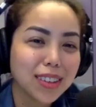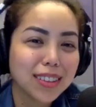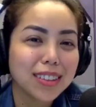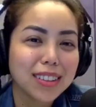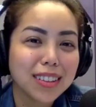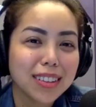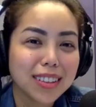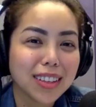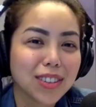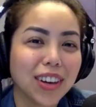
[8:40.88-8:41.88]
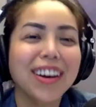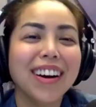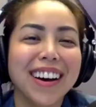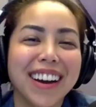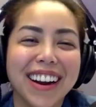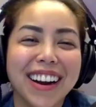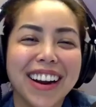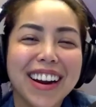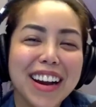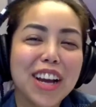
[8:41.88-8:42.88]
That's
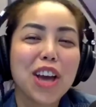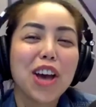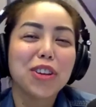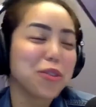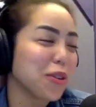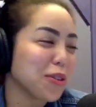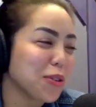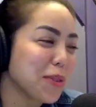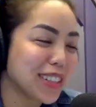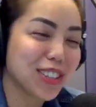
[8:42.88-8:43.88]
you mean, Jade?